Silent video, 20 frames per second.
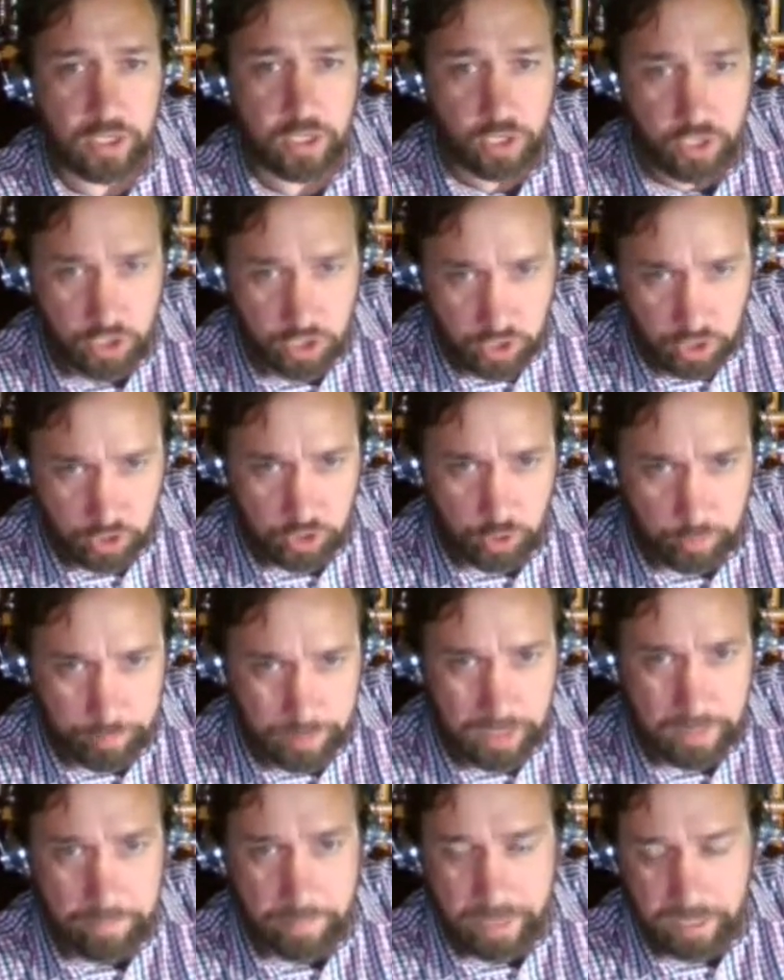Should you
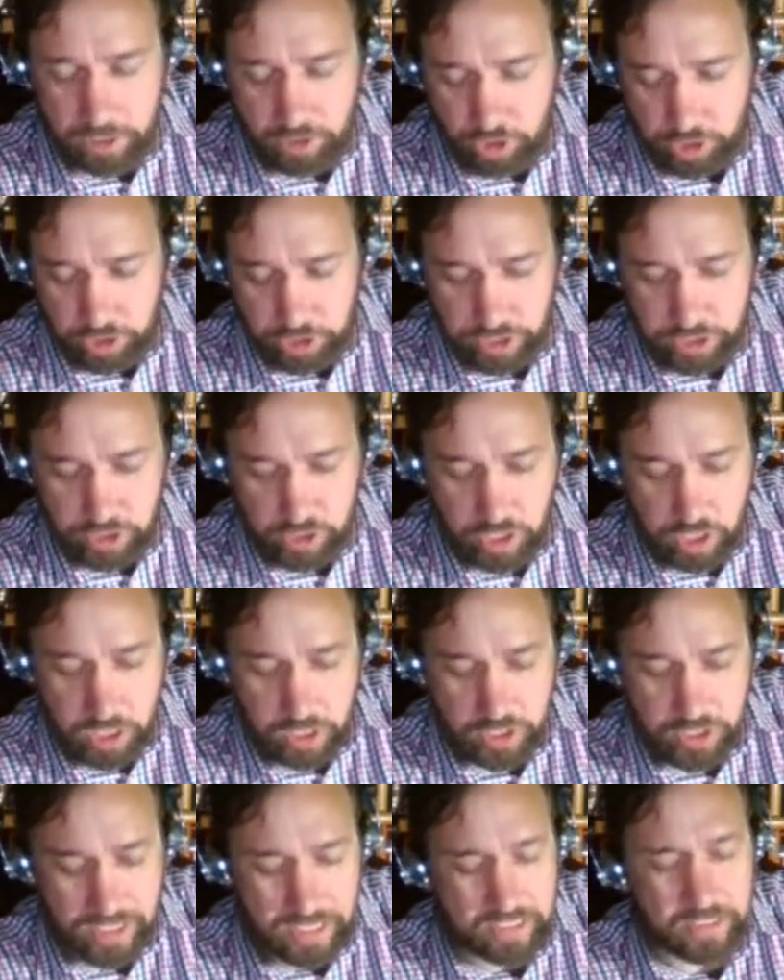be military
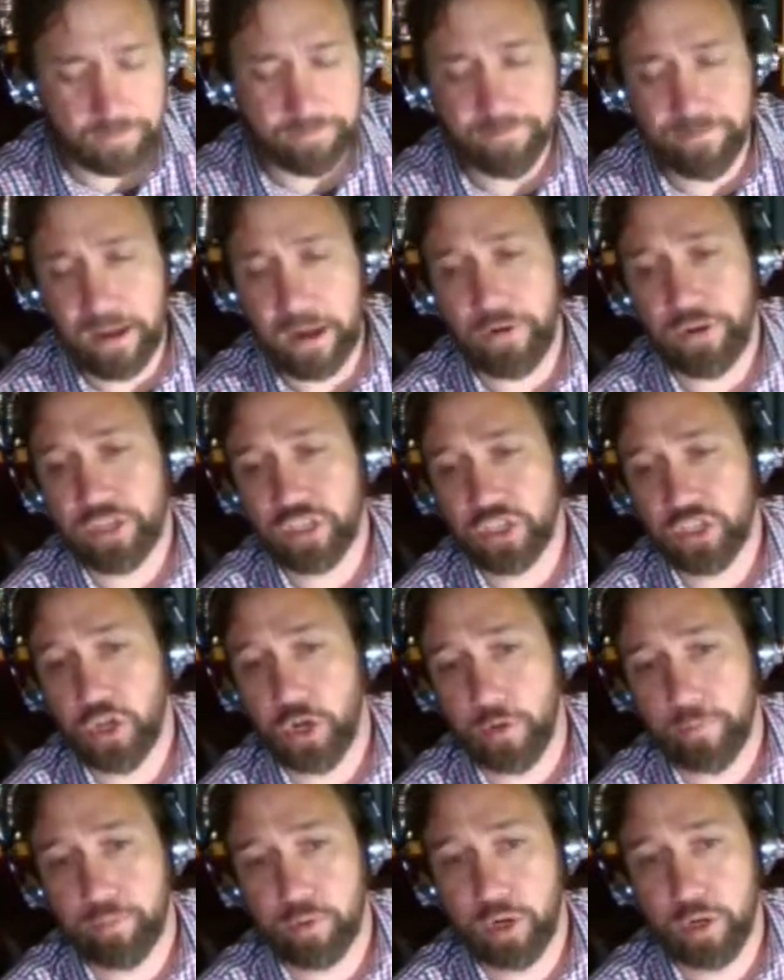discharged, it's a very
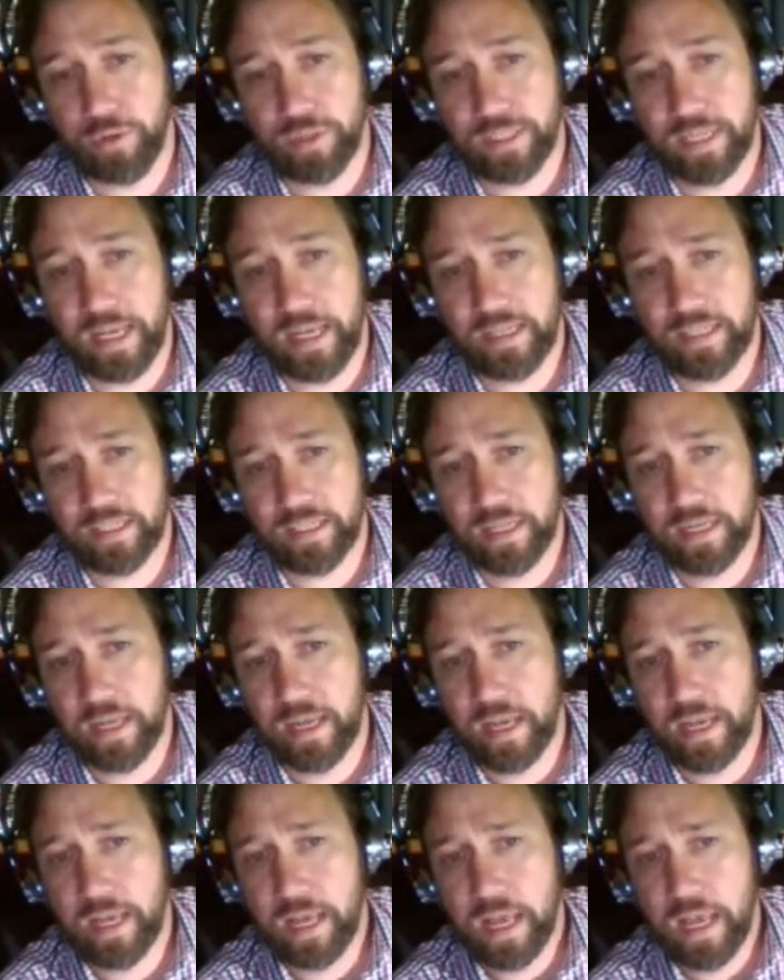slow process,
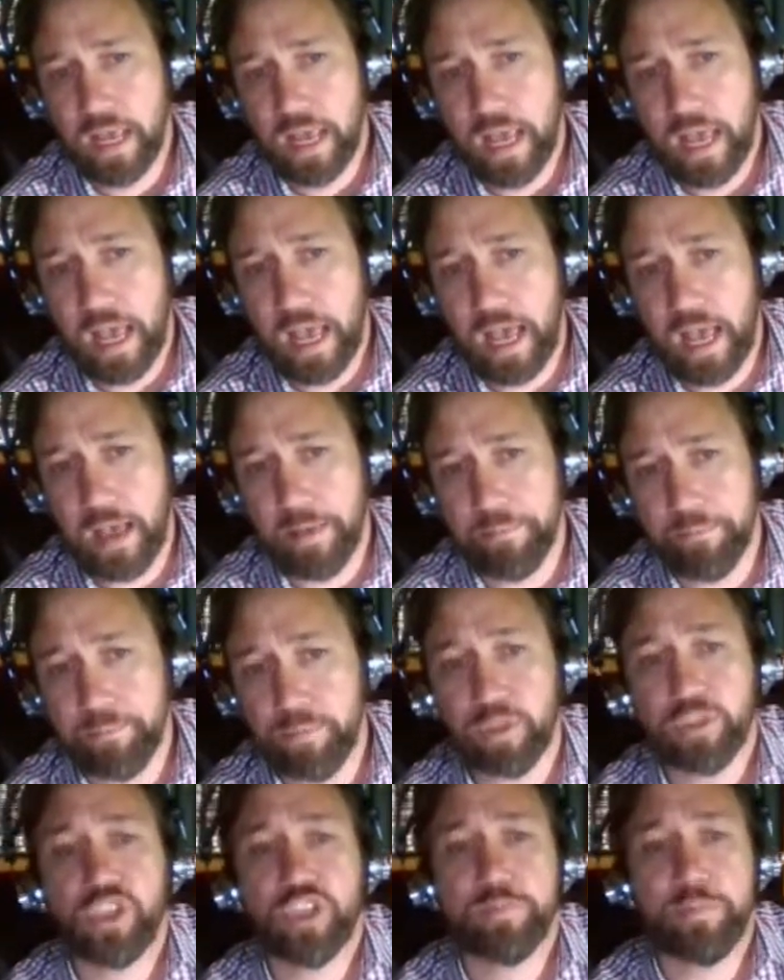
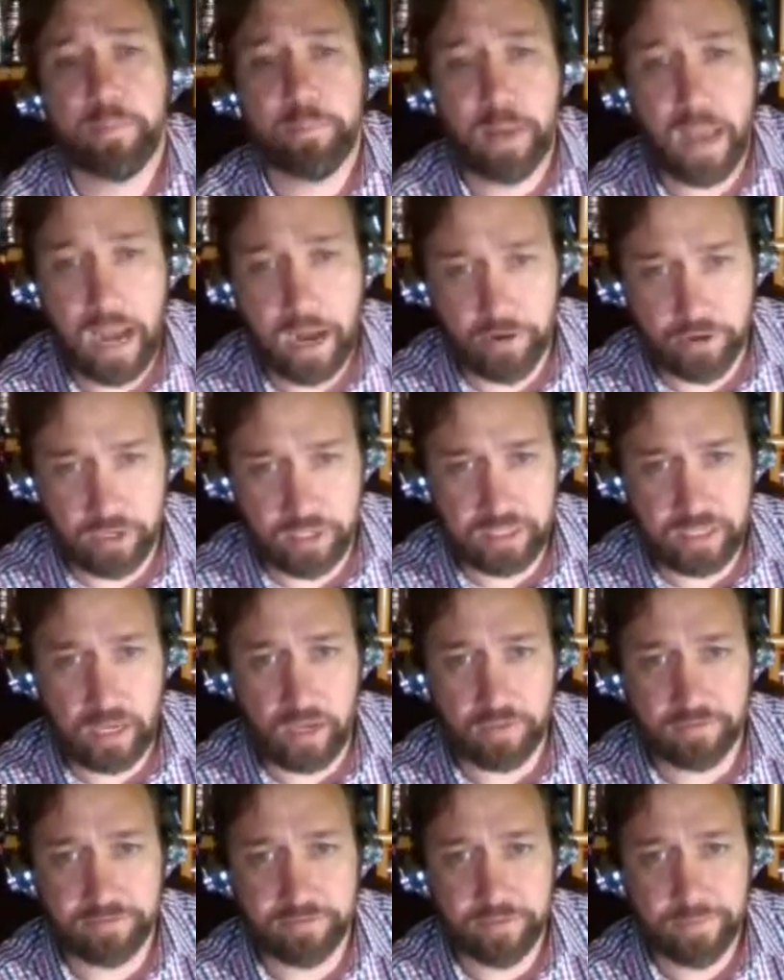but just prepare
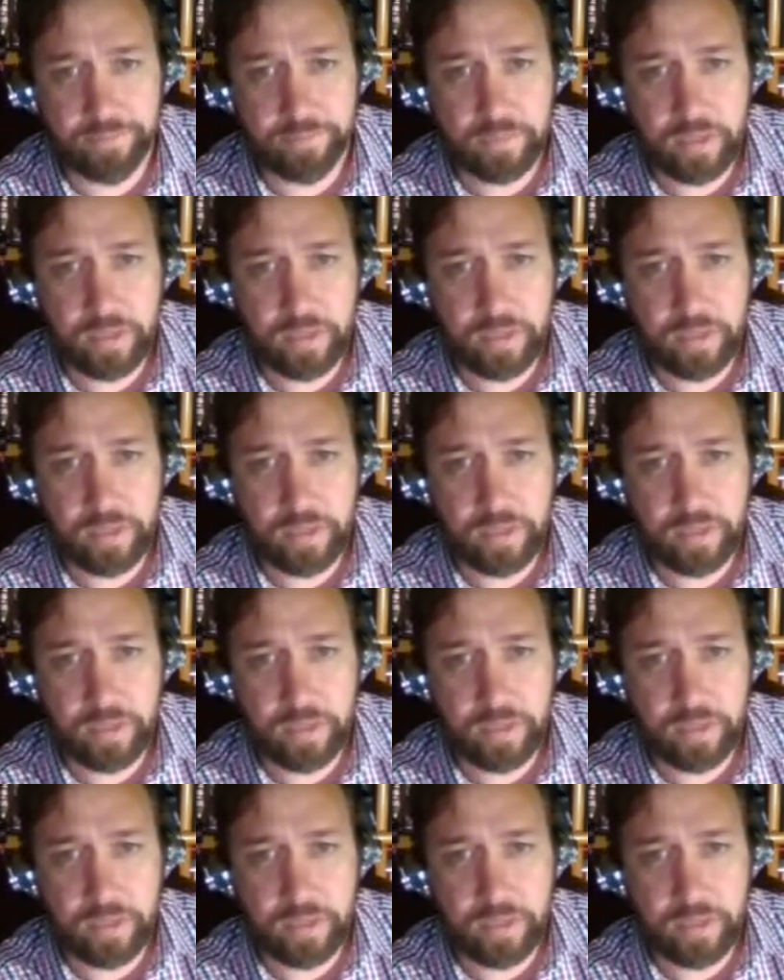yourself.